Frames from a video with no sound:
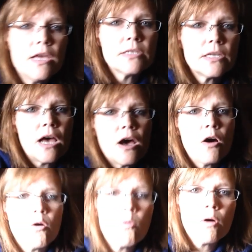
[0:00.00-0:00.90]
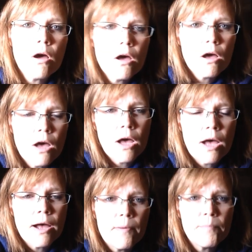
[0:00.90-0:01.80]
So,
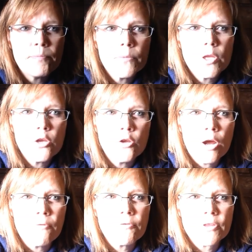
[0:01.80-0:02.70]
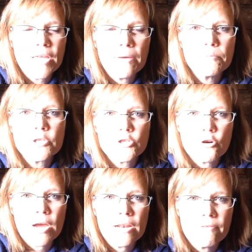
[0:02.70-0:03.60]
you know, for them to
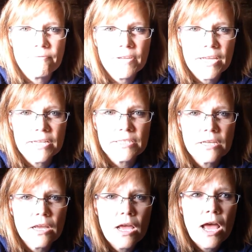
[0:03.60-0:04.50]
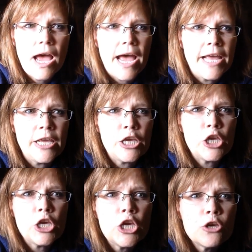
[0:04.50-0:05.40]
try to fit a
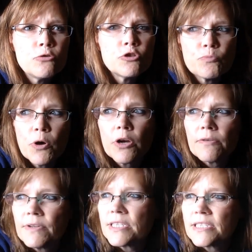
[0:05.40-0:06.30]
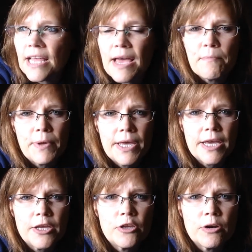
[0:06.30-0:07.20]
huge book, if it's that
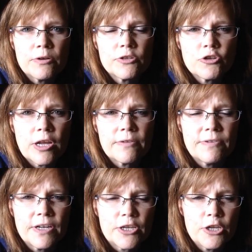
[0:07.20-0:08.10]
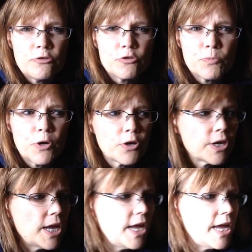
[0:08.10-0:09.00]
big, you know, to try to fit a huge
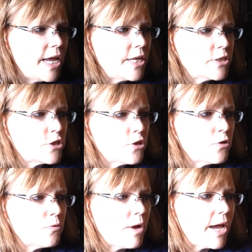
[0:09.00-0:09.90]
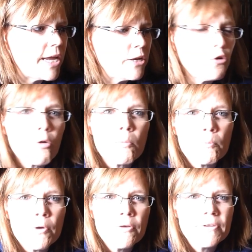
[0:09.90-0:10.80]
book into a
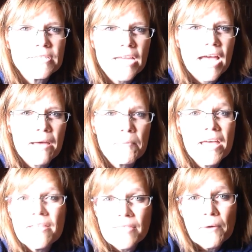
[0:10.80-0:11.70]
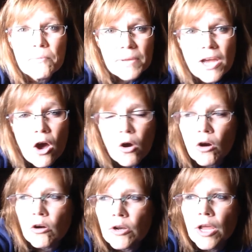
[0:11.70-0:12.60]
normal movie time, that would be hard.